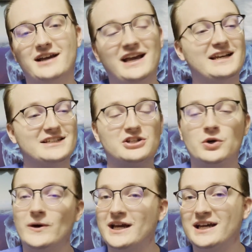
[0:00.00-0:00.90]
It is
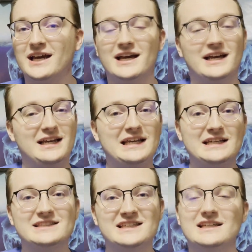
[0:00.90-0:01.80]
quick,
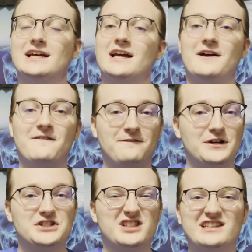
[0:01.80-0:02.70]
easy,
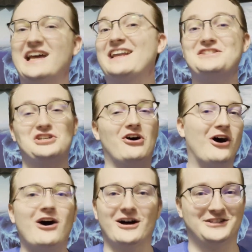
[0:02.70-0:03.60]
efficient, and it's
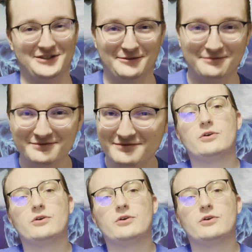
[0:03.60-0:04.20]
awesome.